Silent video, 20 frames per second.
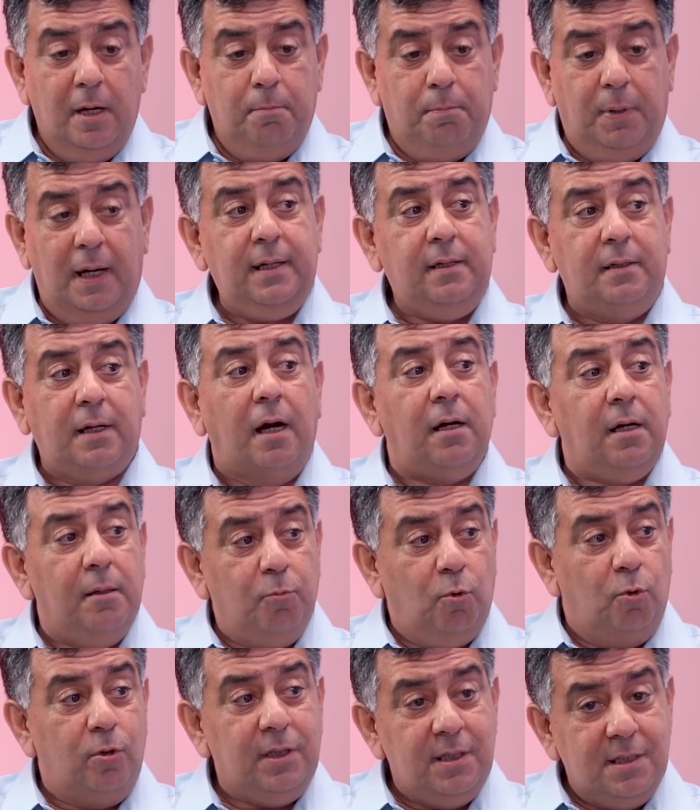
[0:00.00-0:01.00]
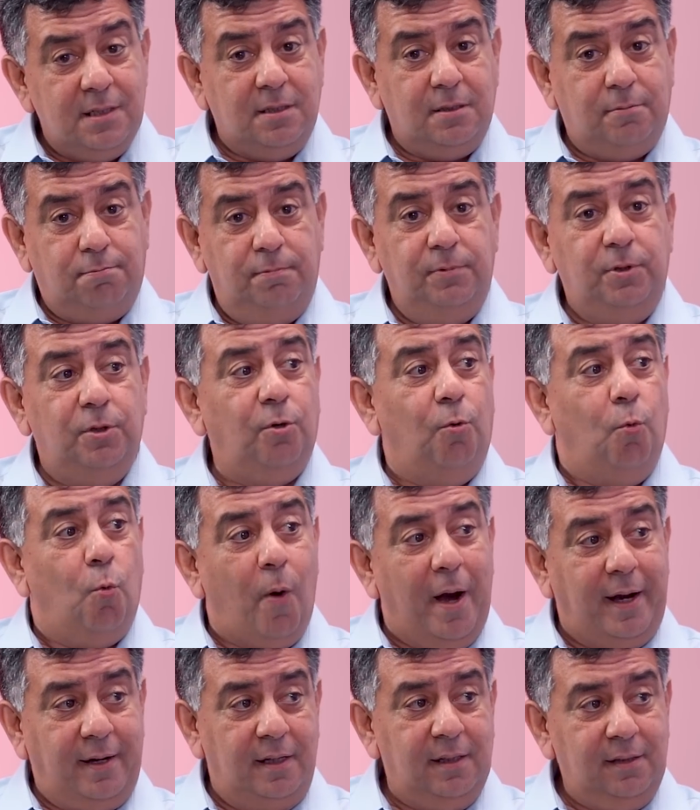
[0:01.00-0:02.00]
But Tata Motors,
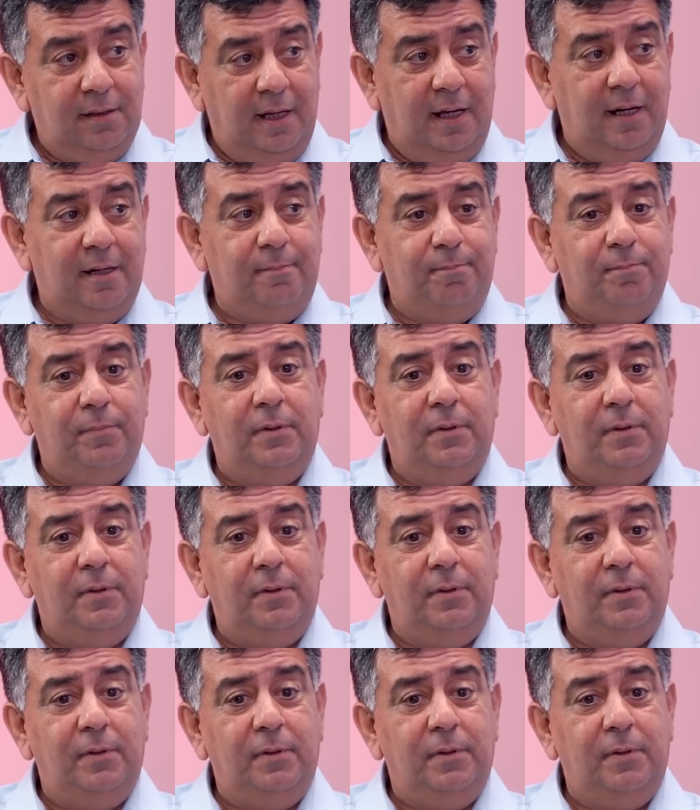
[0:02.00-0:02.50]
went in there